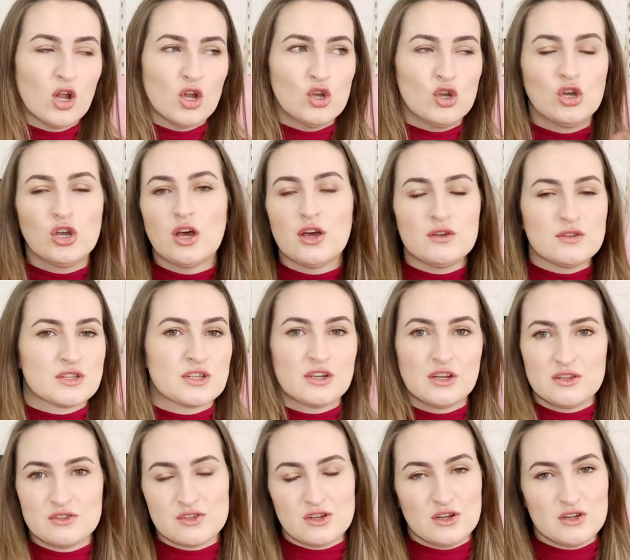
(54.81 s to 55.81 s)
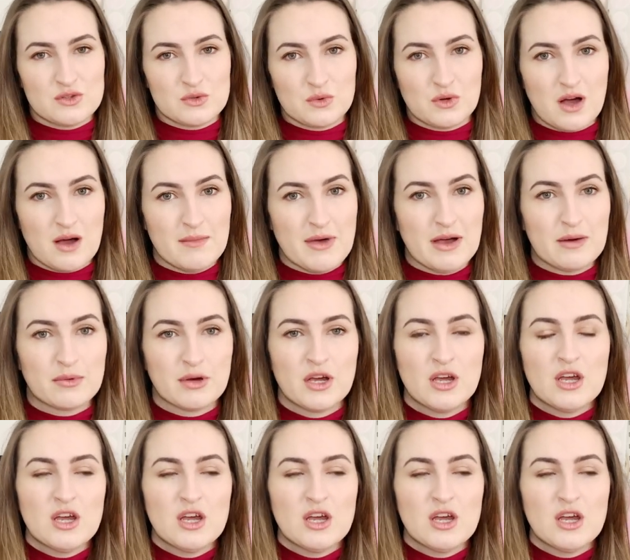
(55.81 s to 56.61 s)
loads and loads and loads will come up.